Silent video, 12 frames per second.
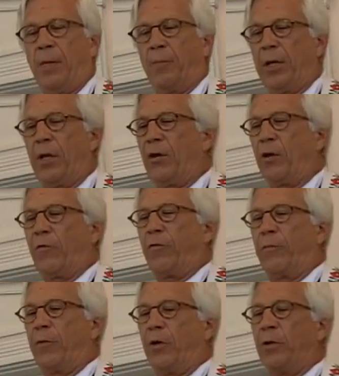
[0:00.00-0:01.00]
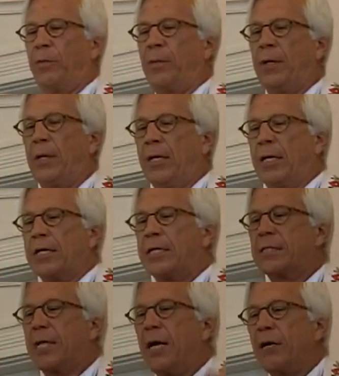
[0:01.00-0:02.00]
bringing her from Europe a
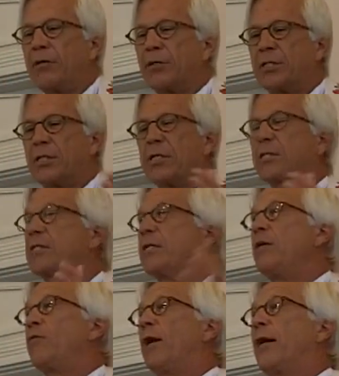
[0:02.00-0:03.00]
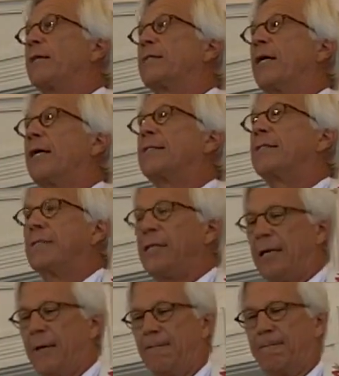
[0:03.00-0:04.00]
desire to see a sunrise at sea.